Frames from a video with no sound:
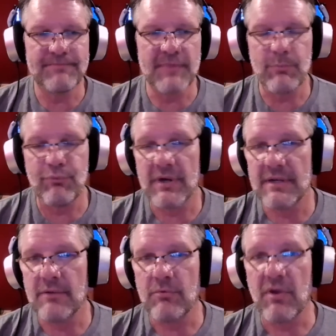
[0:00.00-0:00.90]
they
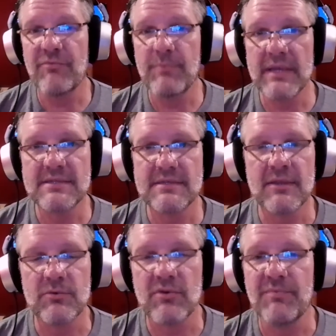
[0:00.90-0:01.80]
printed a rough mix and
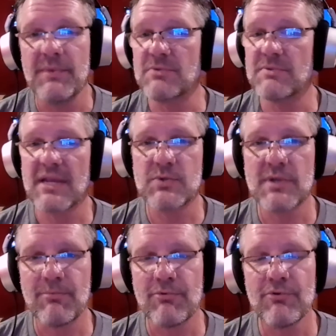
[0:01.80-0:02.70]
the rough mix was
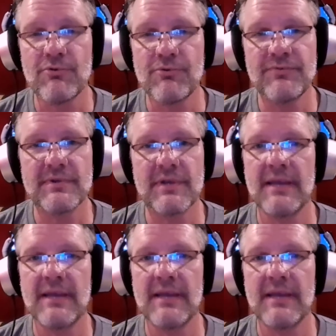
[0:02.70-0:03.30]
actually approved